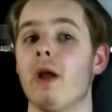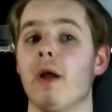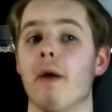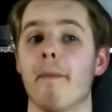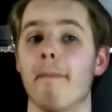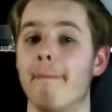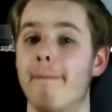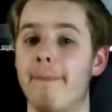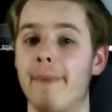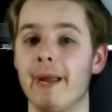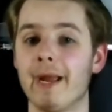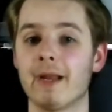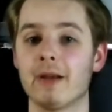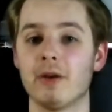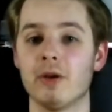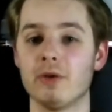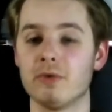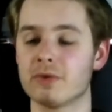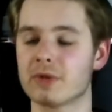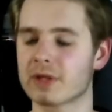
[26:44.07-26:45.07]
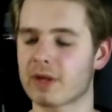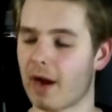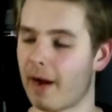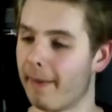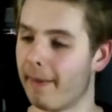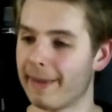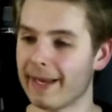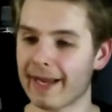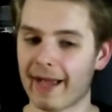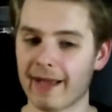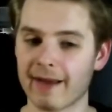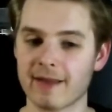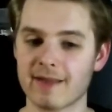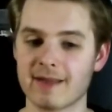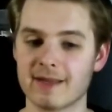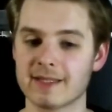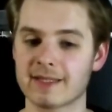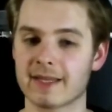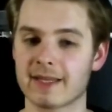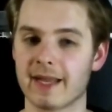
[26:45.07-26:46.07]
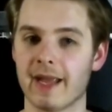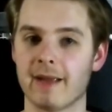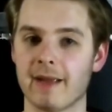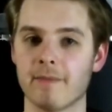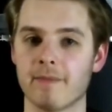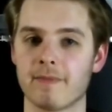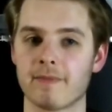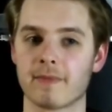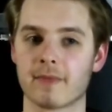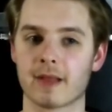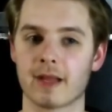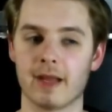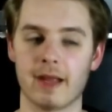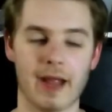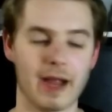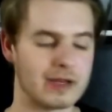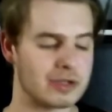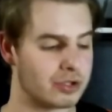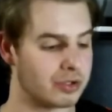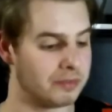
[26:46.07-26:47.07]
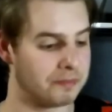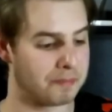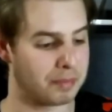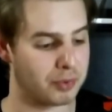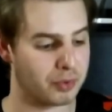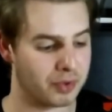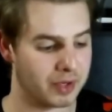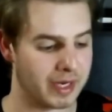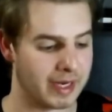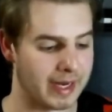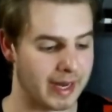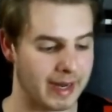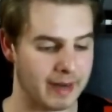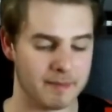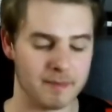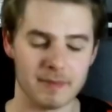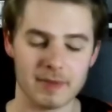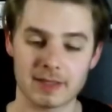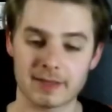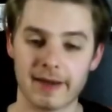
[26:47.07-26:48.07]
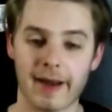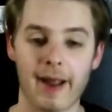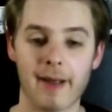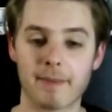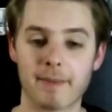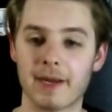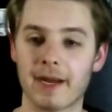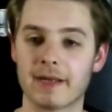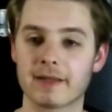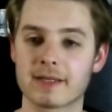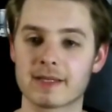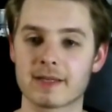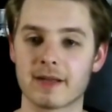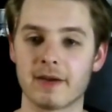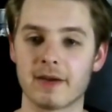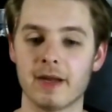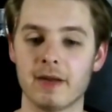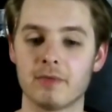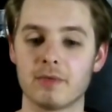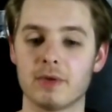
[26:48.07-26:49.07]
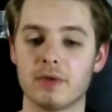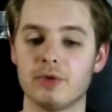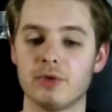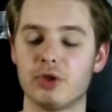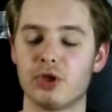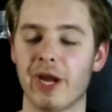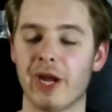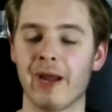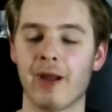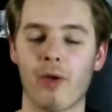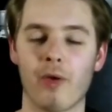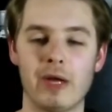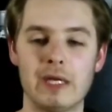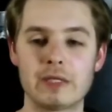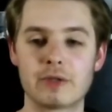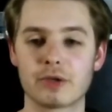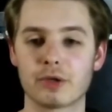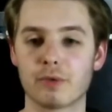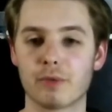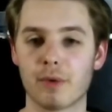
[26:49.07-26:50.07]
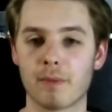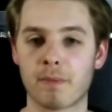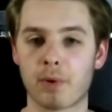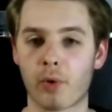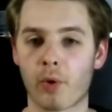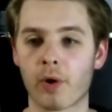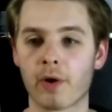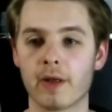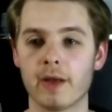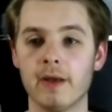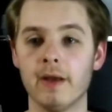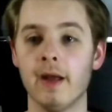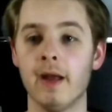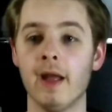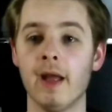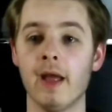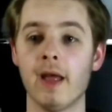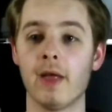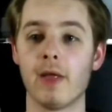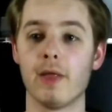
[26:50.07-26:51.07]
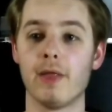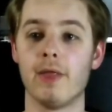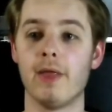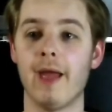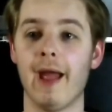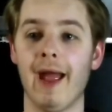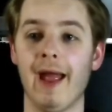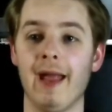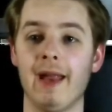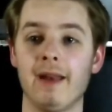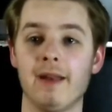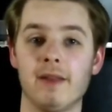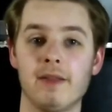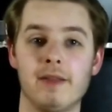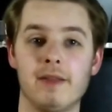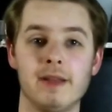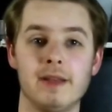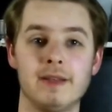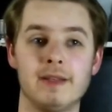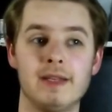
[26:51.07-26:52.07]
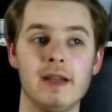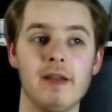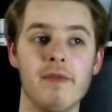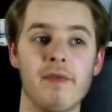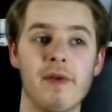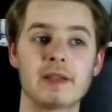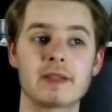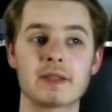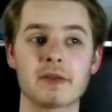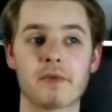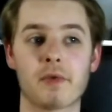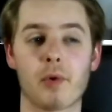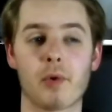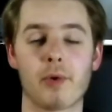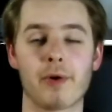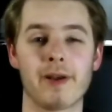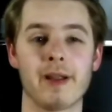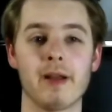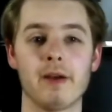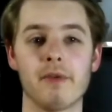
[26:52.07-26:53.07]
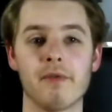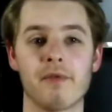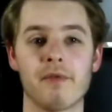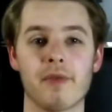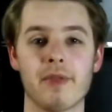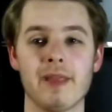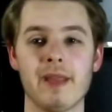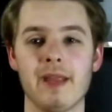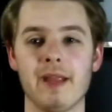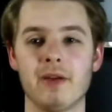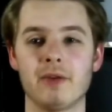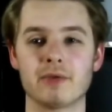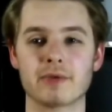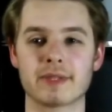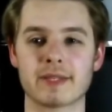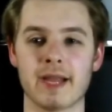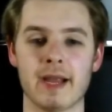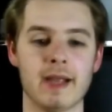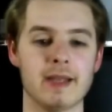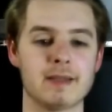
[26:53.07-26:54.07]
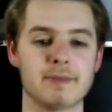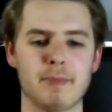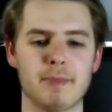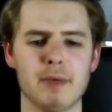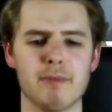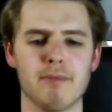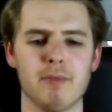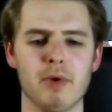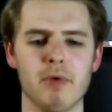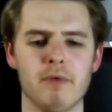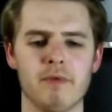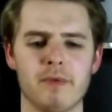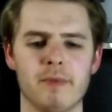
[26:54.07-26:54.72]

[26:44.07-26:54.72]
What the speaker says: Big news coming out of this game, actually pregame, it happened on Sunday. Jay Glazer reported that the defensive coordinator for the Eagles has been moved